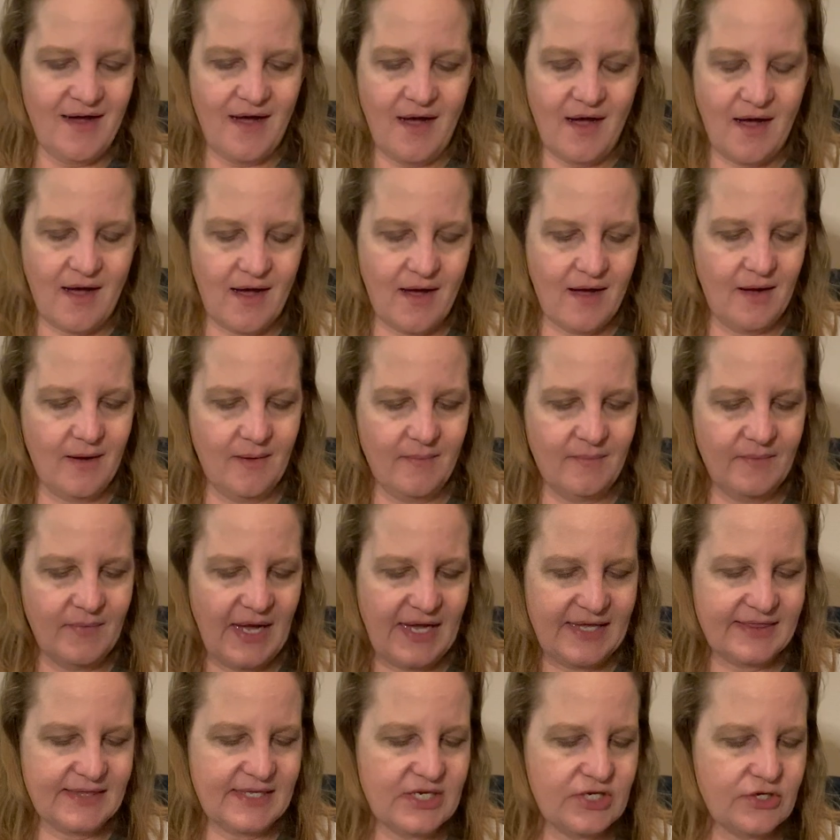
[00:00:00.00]

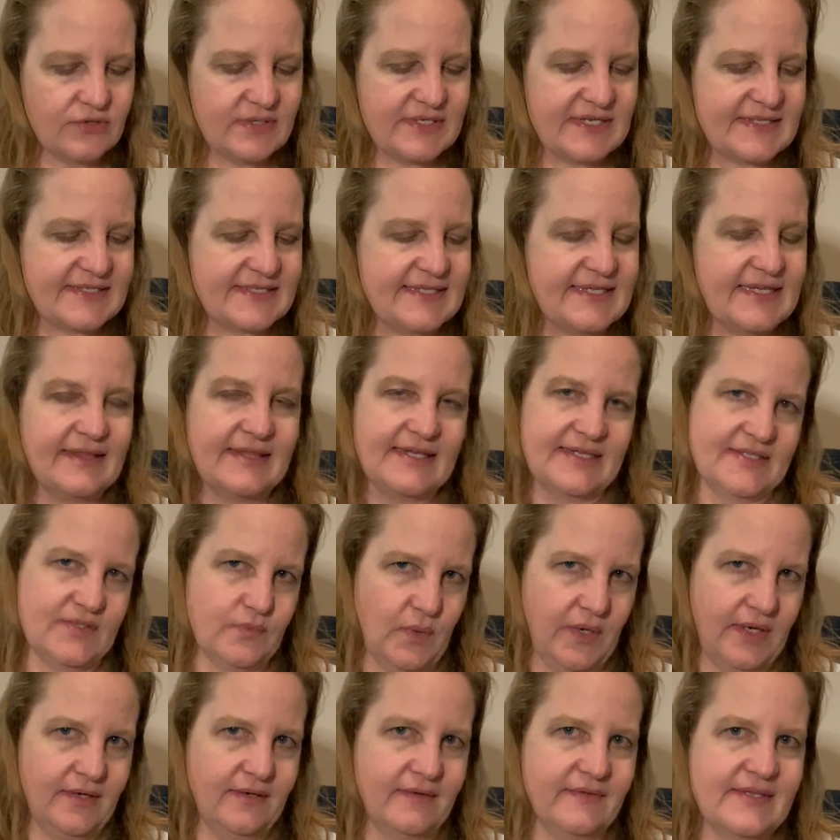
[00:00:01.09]
I think you did see this
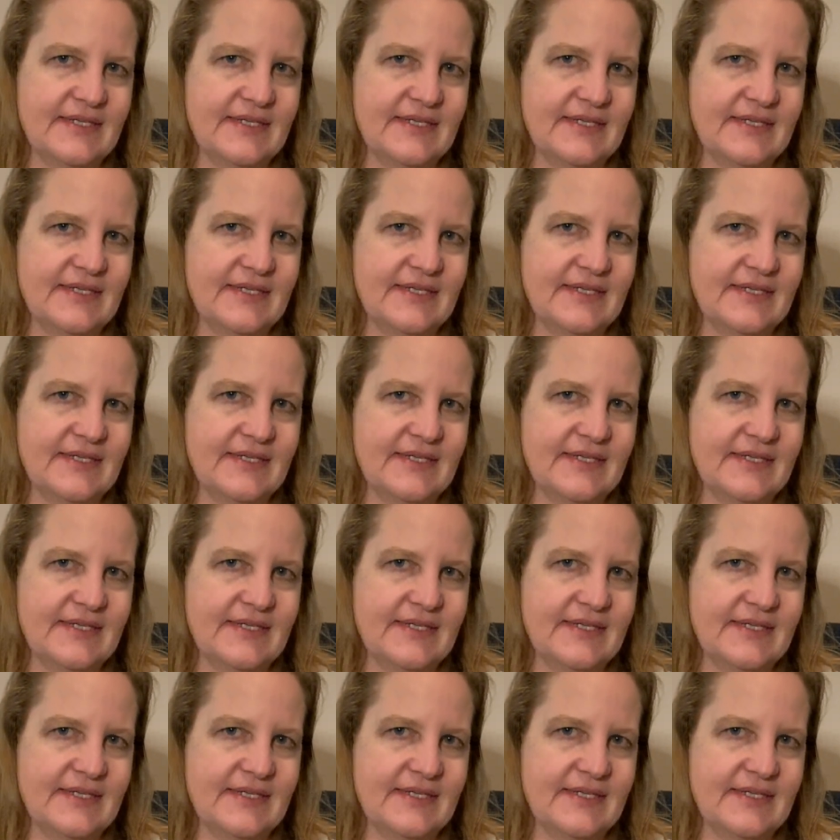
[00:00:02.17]
one.